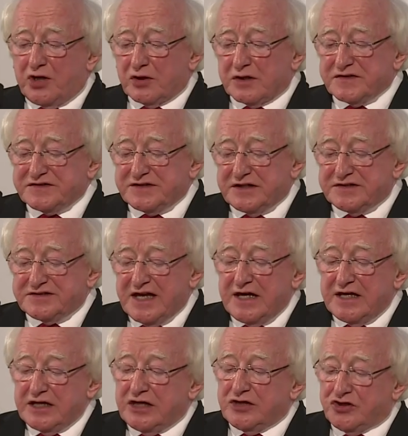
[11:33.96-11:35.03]
and policies
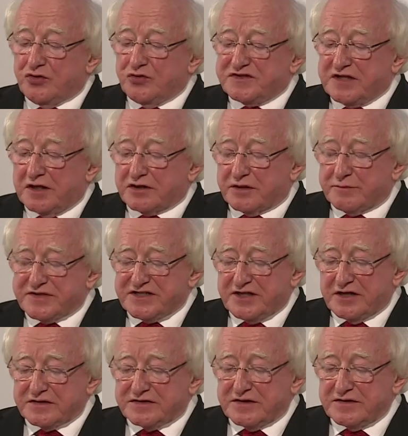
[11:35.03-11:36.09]
in new
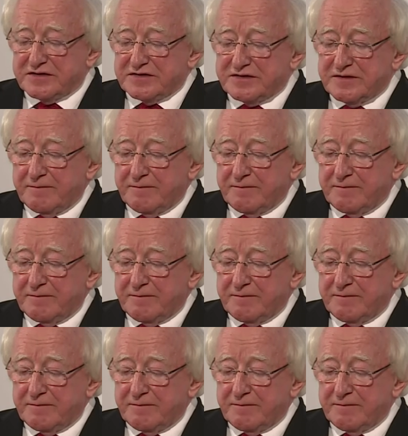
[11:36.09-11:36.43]
circumstances.